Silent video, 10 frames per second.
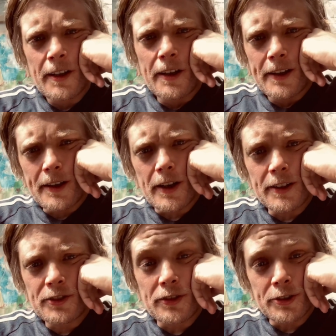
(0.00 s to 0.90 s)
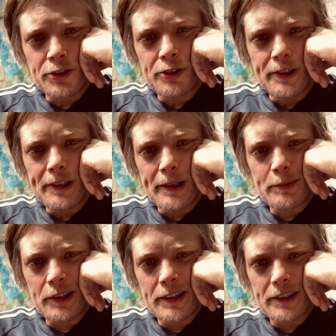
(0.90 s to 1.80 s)
Hey guys, thought I'd just do a little
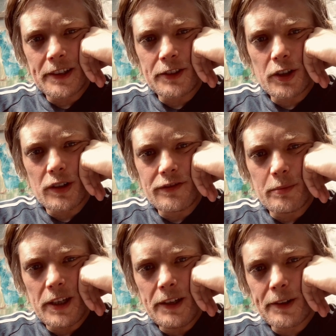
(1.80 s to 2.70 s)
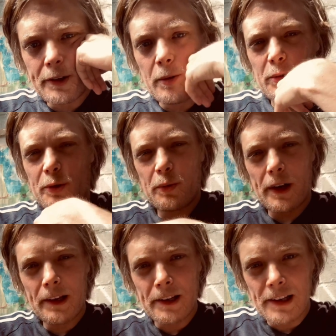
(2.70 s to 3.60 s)
update on how things are going for me. I hope you're all
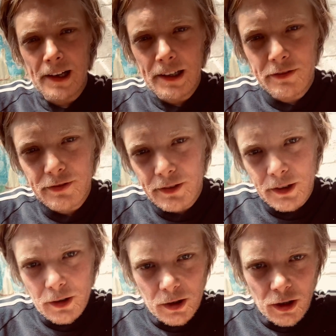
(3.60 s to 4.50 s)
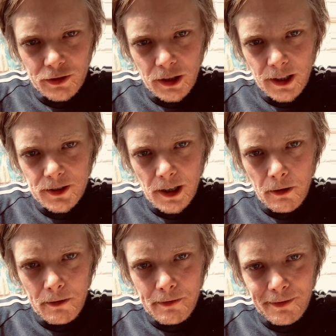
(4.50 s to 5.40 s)
well and alive and not coughing your guts
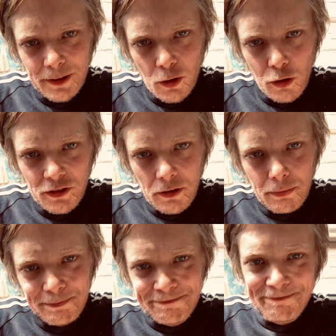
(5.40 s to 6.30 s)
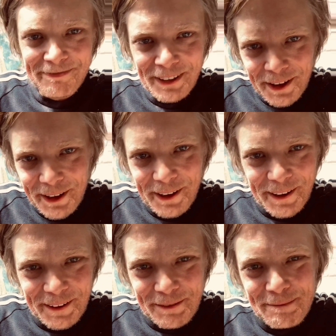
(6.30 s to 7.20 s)
out with COVID.
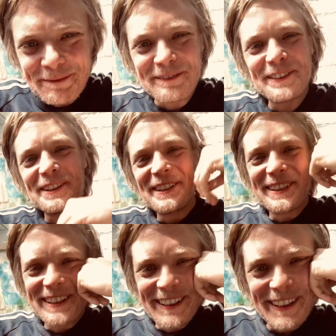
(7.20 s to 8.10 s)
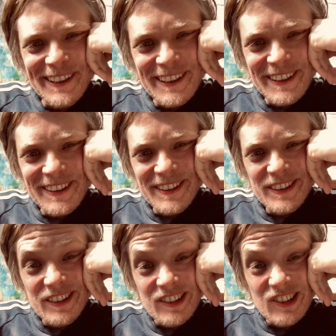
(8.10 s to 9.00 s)
um,
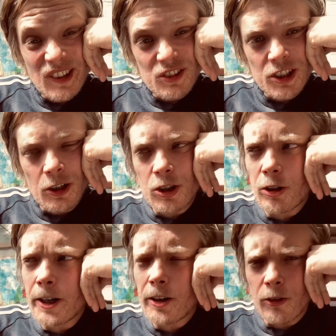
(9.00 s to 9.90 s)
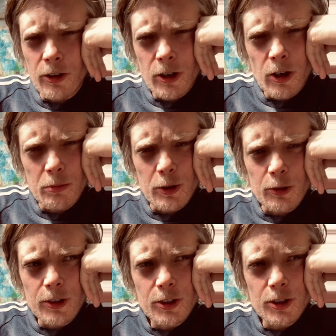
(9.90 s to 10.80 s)
it's obviously not great on the economy,
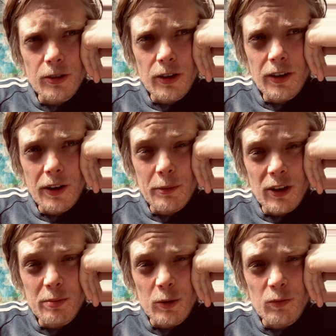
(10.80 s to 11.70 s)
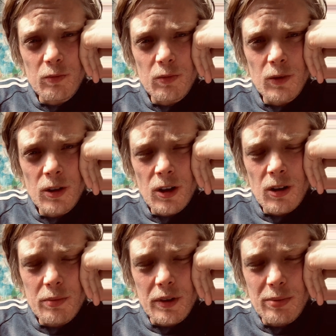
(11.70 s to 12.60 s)
all this. So I mean, I've been
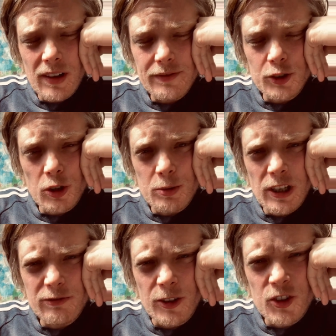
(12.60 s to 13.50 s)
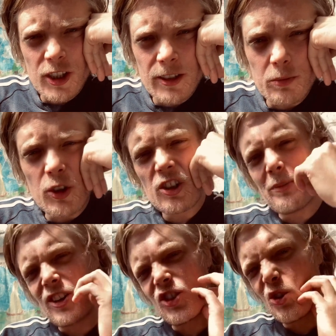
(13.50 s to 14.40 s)
applying for jobs left, right, and centre, mostly
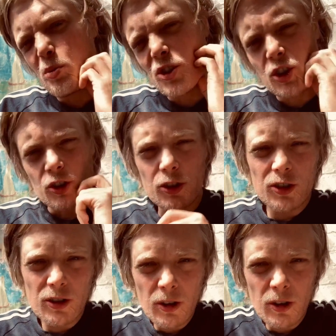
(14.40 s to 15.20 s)
managerial positions,